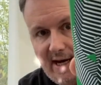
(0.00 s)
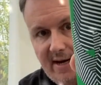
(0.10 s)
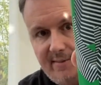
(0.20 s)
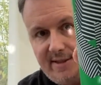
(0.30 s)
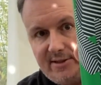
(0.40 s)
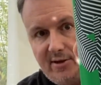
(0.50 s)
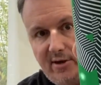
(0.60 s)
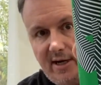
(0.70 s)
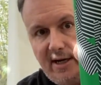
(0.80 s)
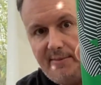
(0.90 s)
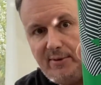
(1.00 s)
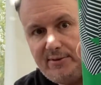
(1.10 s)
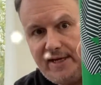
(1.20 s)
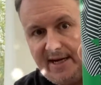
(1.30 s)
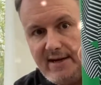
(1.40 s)
It's got
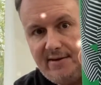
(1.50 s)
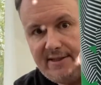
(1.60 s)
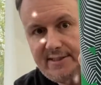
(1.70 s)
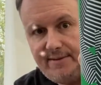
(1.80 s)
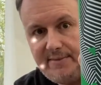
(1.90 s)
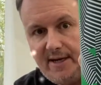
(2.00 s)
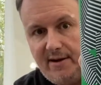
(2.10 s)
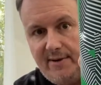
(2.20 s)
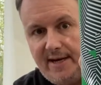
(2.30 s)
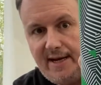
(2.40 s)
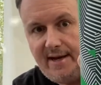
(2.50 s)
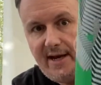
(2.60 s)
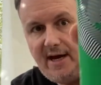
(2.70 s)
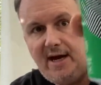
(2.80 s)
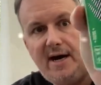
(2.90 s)
Moteca and Simcoe in it,
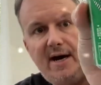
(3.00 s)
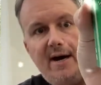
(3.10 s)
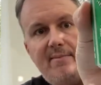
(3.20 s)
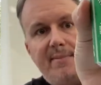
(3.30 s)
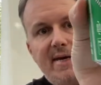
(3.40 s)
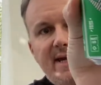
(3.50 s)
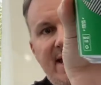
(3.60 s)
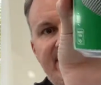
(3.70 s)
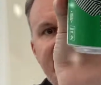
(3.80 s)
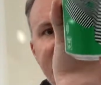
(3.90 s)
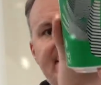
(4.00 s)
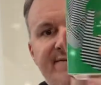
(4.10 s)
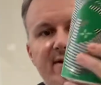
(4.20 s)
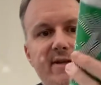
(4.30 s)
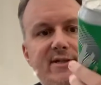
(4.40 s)
but again, this is
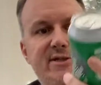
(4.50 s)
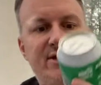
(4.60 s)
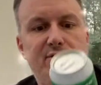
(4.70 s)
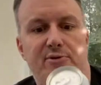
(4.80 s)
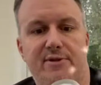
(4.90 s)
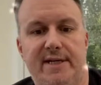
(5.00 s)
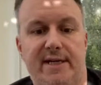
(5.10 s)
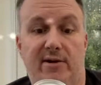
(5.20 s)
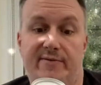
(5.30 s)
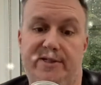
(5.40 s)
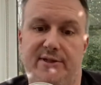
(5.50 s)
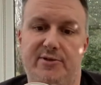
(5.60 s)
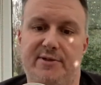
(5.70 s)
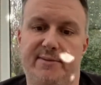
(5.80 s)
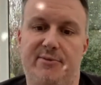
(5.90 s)
a New Zealand, obviously
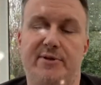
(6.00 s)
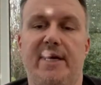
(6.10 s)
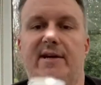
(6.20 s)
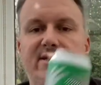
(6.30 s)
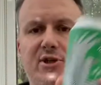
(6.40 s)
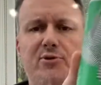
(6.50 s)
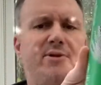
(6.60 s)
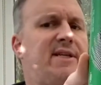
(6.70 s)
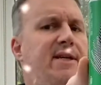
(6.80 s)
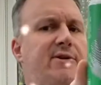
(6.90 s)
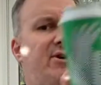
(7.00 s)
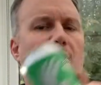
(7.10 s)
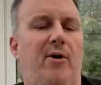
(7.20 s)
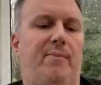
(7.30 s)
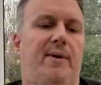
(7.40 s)
New Zealand Moteca is a New Zealand
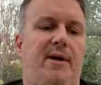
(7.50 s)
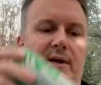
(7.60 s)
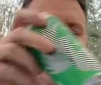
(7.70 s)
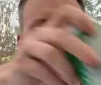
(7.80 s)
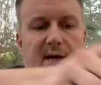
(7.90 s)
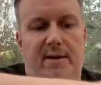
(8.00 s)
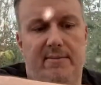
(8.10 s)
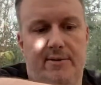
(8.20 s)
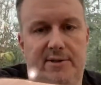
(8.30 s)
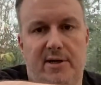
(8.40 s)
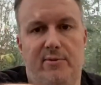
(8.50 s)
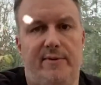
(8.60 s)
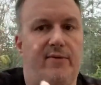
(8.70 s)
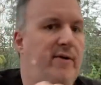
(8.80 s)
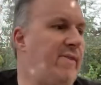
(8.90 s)
hop, so we've got